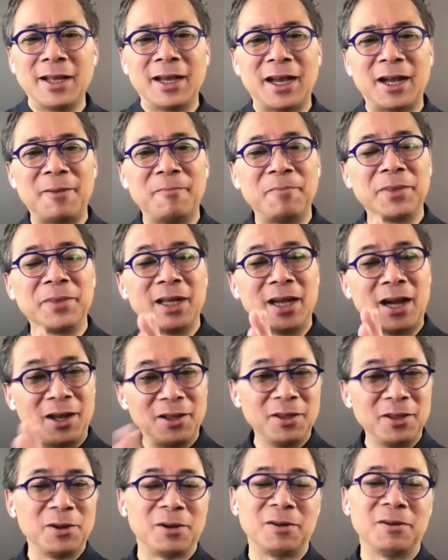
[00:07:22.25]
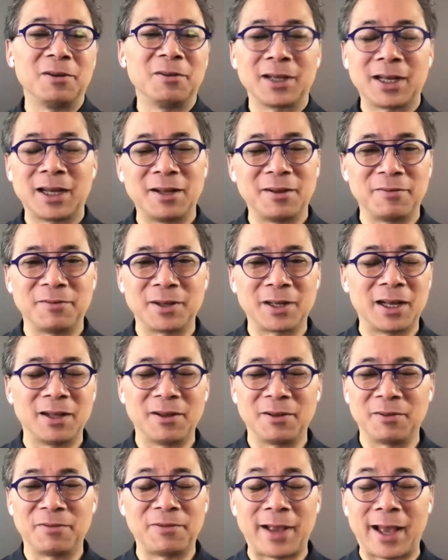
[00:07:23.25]
The other kind
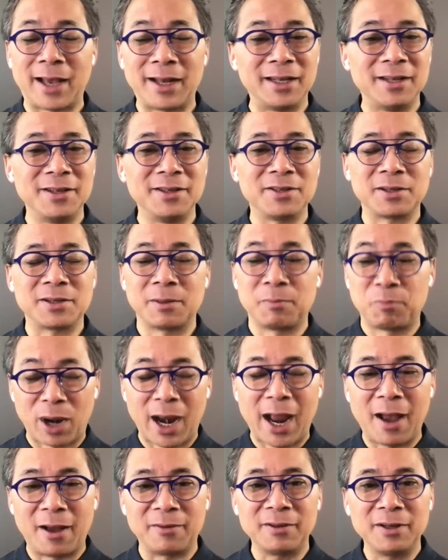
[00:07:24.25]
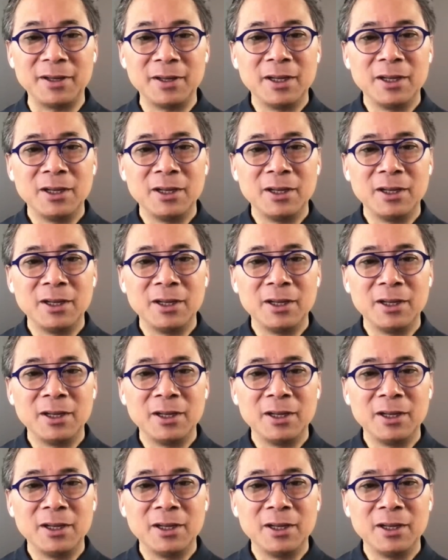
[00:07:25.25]
of fat is the brown,